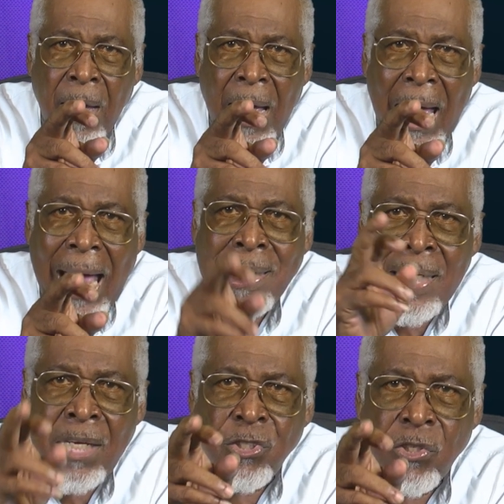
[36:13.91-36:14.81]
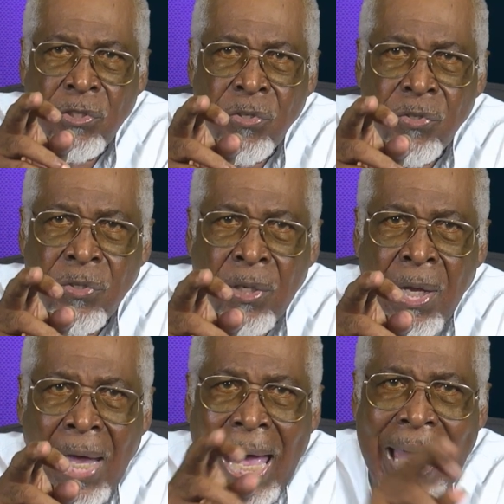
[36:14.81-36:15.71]
and nations
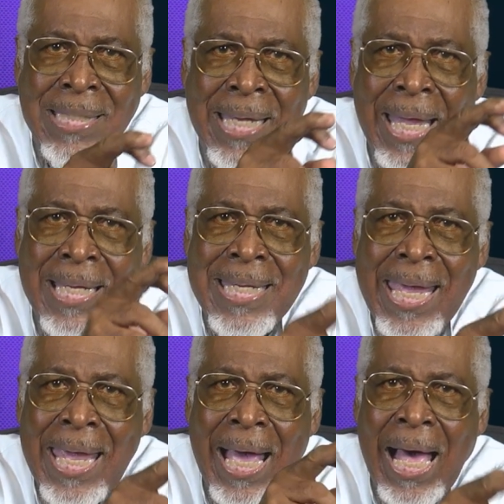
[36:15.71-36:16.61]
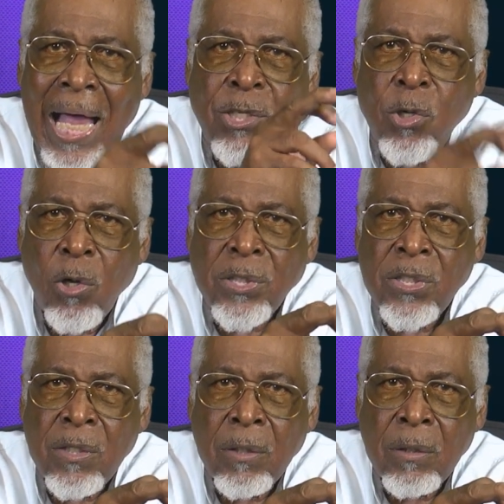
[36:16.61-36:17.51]
as they are not
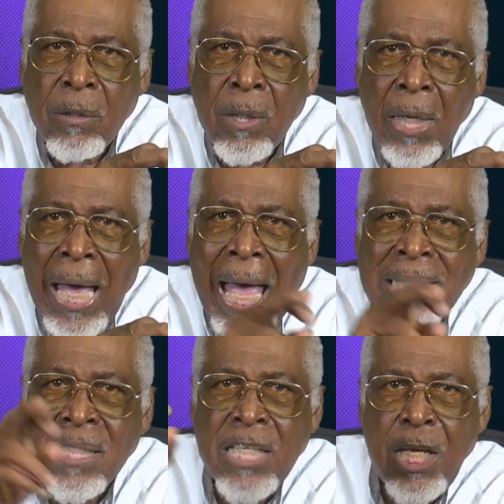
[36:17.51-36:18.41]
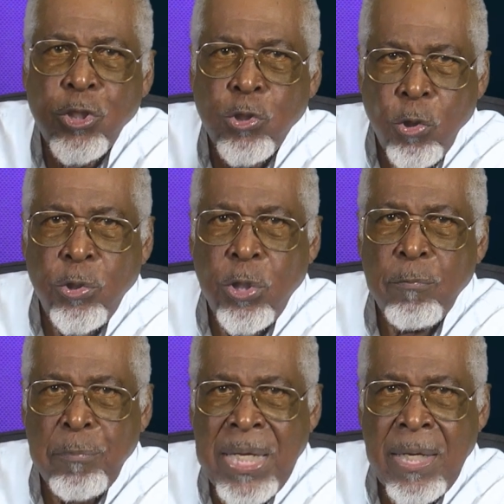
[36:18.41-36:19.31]
as they should
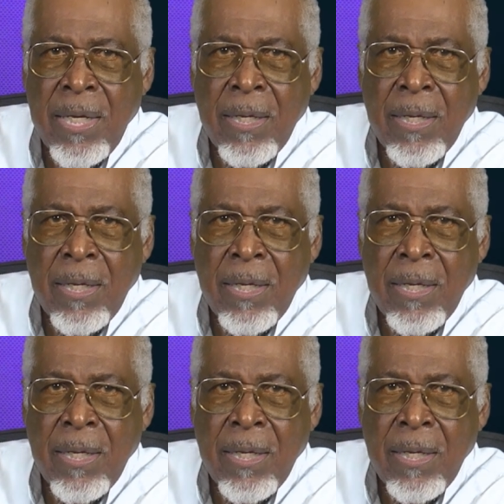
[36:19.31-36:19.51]
be.